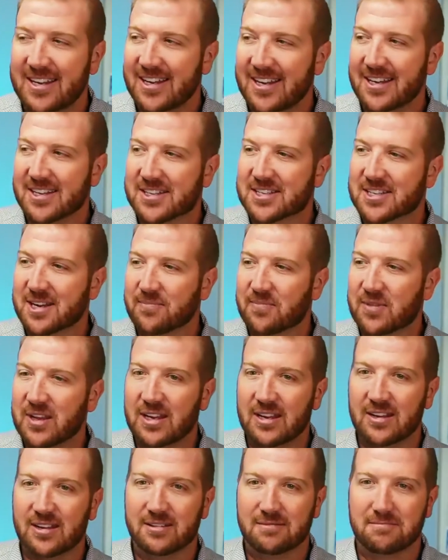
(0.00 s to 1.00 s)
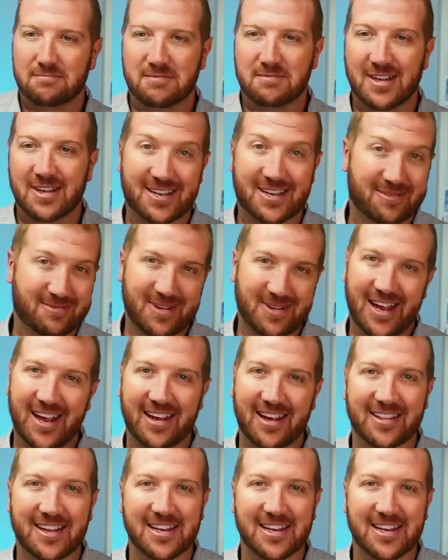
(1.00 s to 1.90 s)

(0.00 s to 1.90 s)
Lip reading: It's something, heck,